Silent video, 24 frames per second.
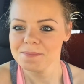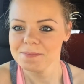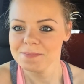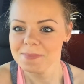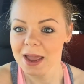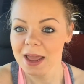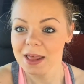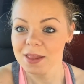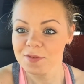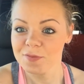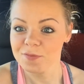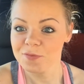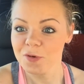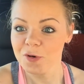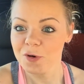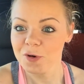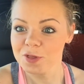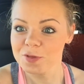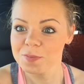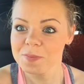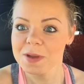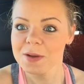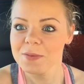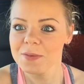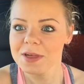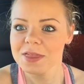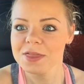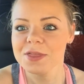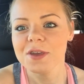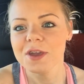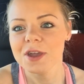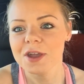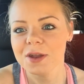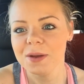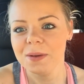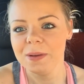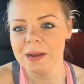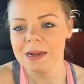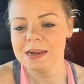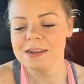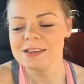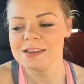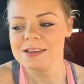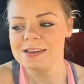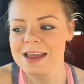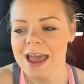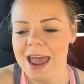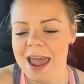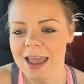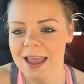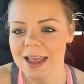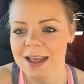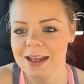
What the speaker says: May the 4th be with you. Today